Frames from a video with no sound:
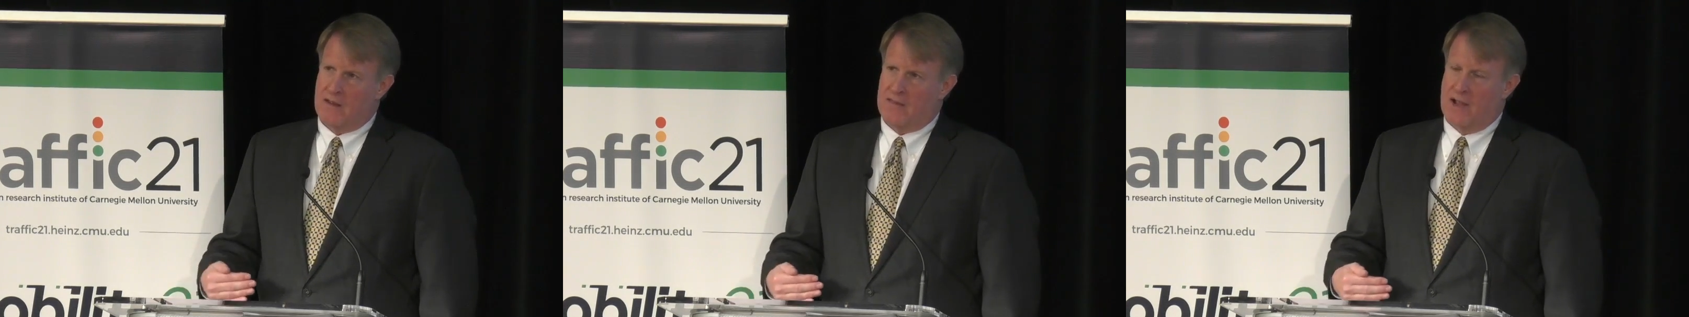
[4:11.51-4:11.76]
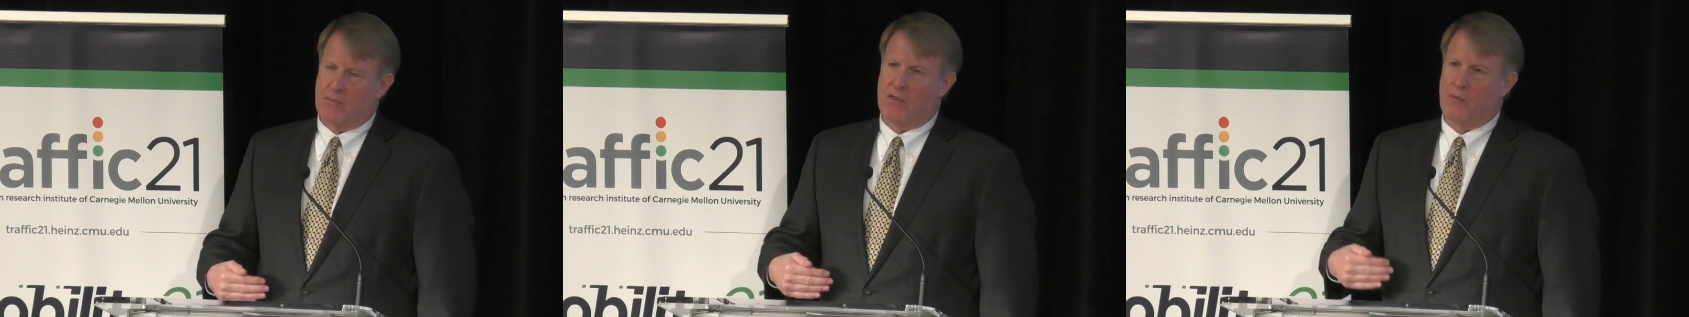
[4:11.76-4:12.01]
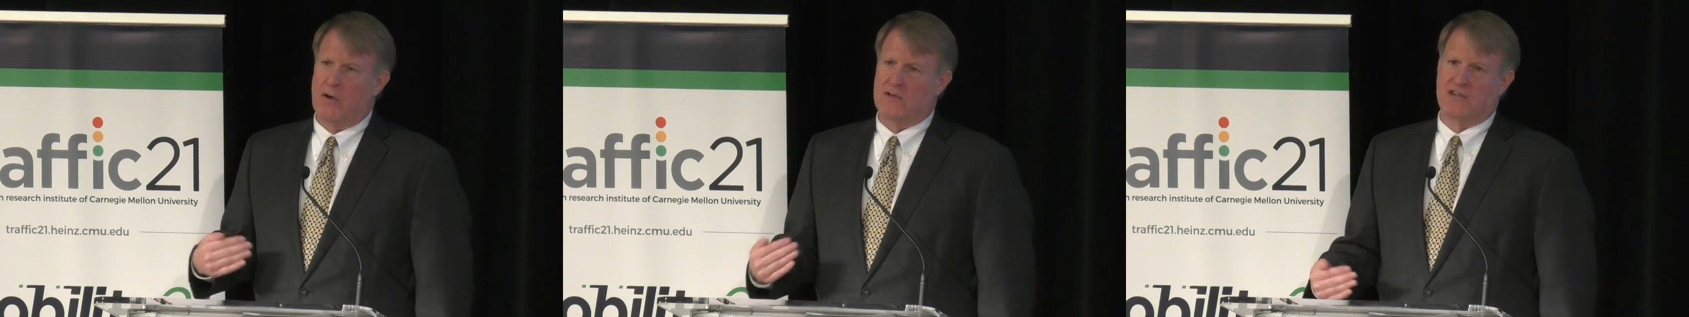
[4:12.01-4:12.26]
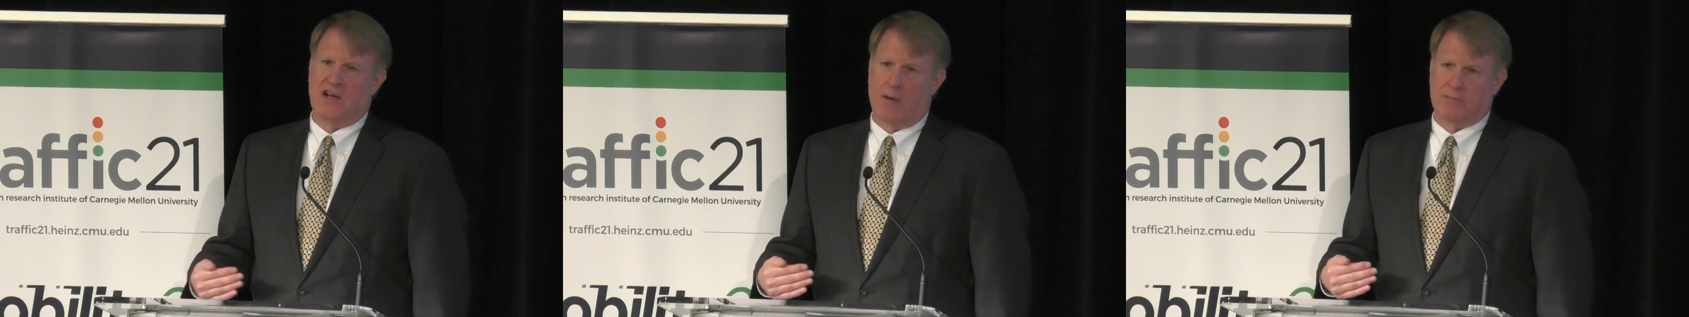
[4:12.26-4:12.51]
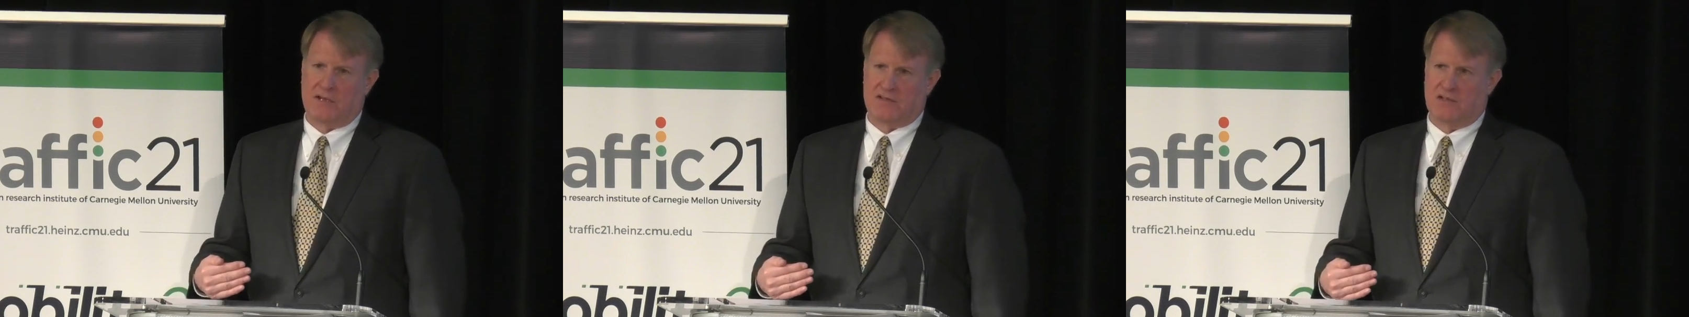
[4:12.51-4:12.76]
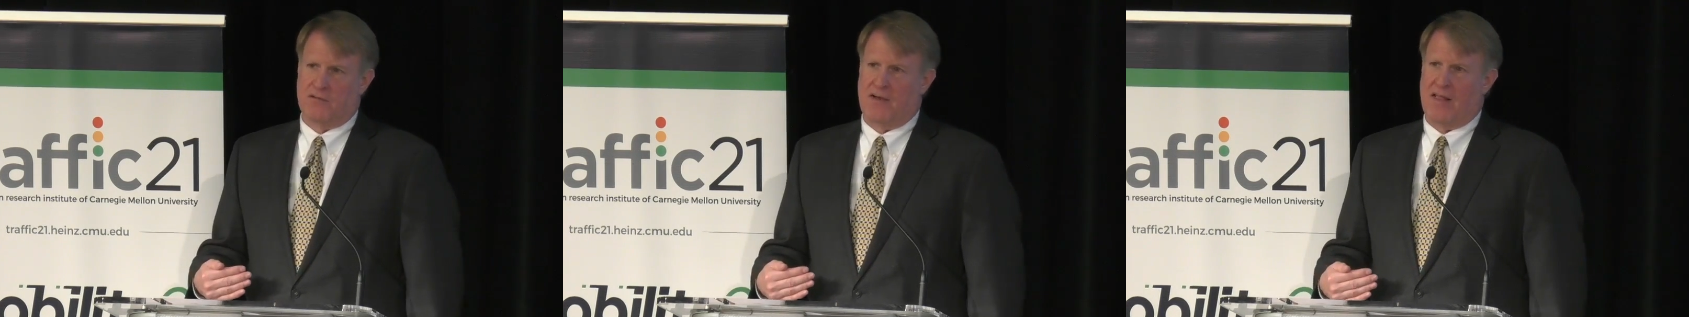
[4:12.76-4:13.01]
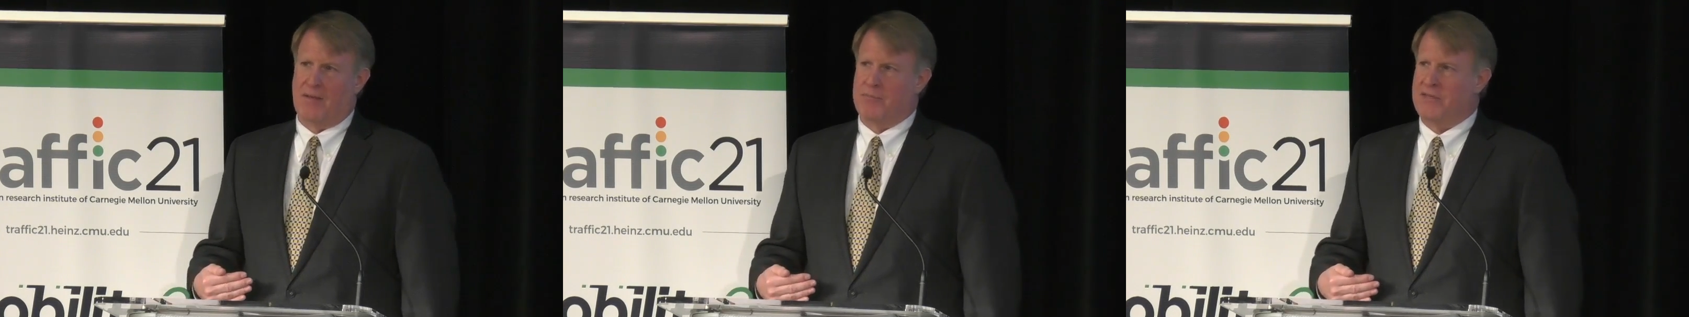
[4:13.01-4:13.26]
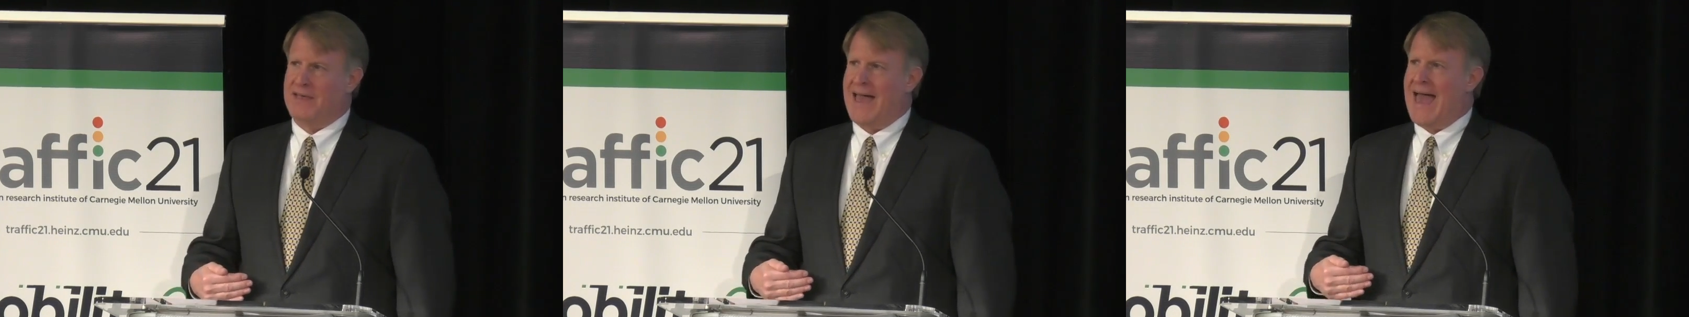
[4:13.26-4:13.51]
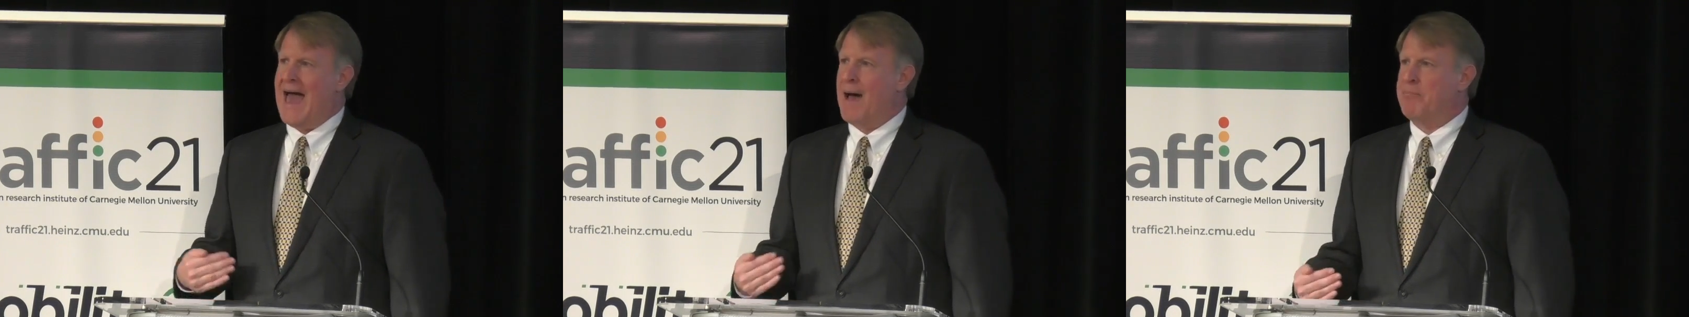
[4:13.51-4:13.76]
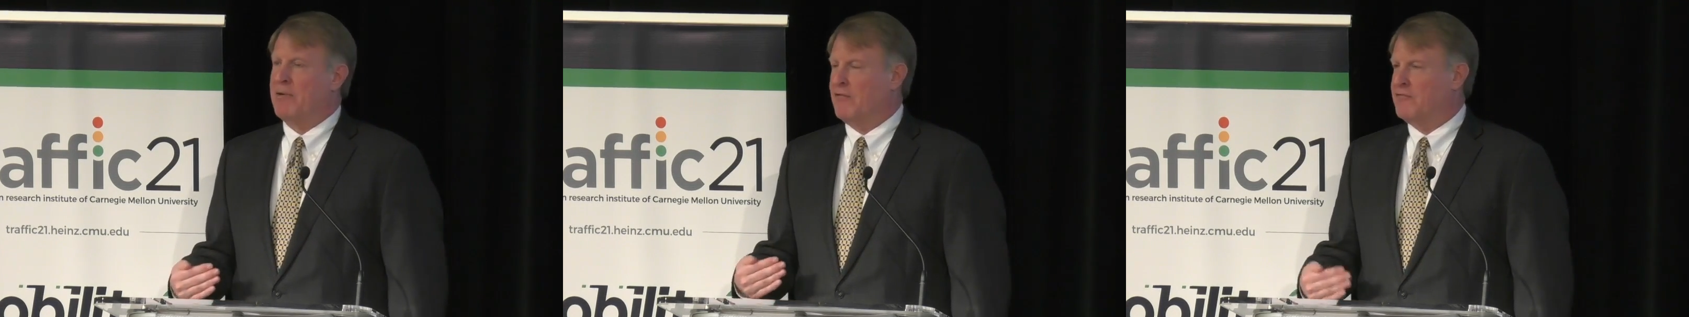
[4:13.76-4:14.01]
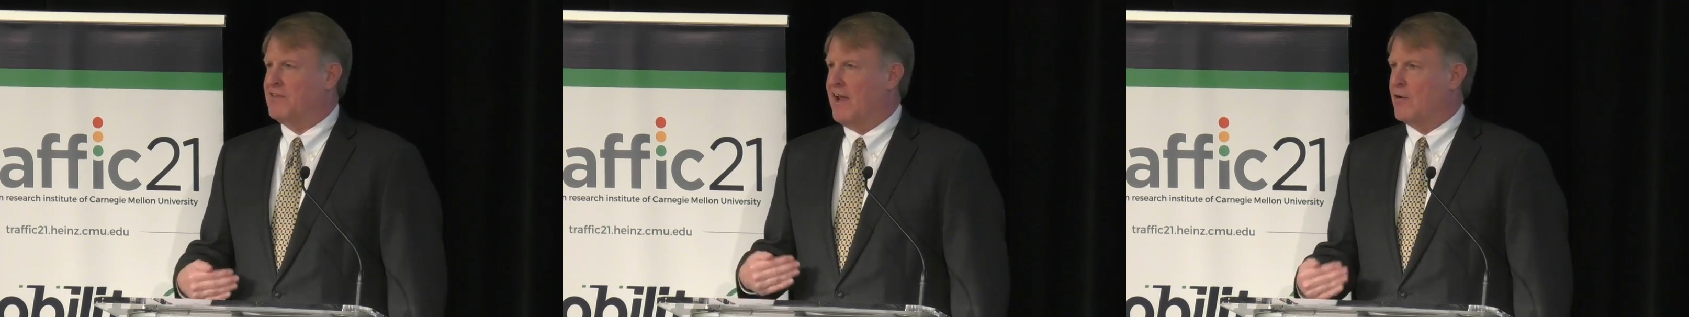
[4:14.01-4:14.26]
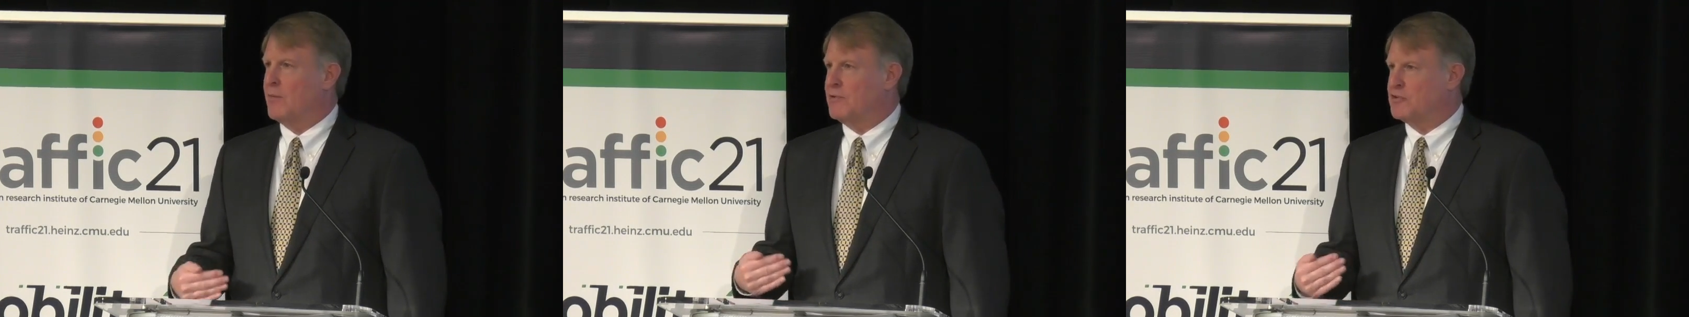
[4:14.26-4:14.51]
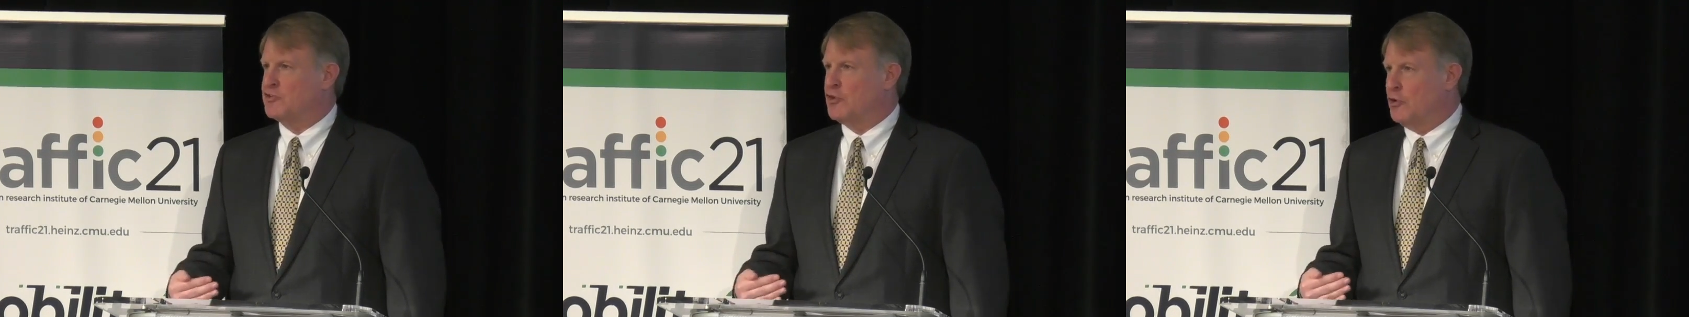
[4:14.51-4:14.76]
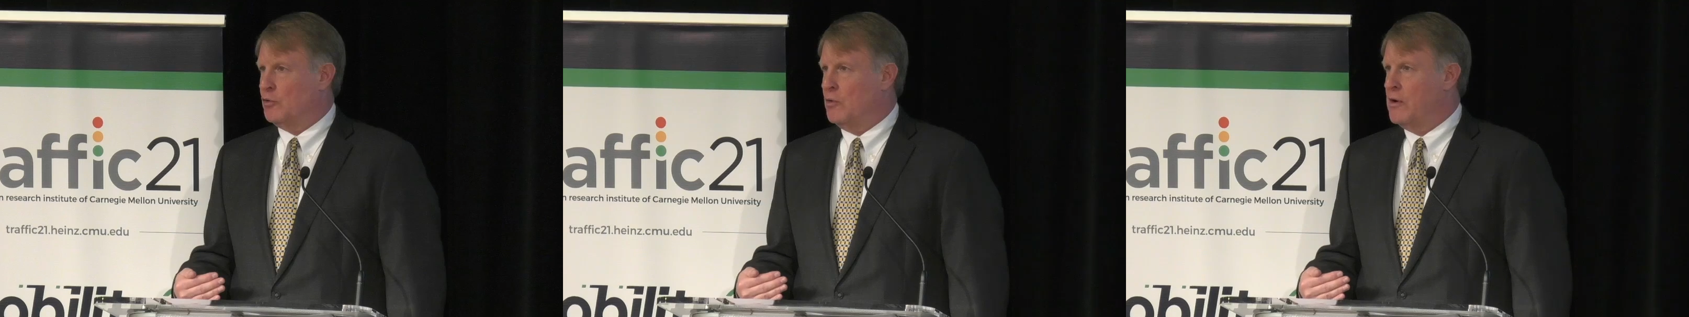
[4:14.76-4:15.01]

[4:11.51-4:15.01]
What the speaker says: They were the ones that helped us develop the app of Tiramisu,